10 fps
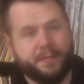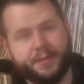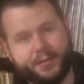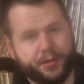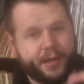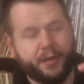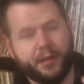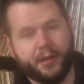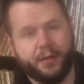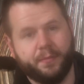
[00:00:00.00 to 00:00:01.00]

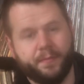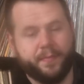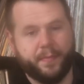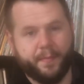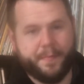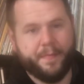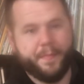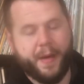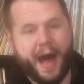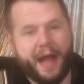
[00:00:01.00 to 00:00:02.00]
circular
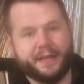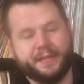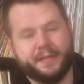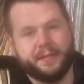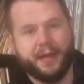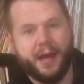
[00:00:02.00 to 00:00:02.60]
box.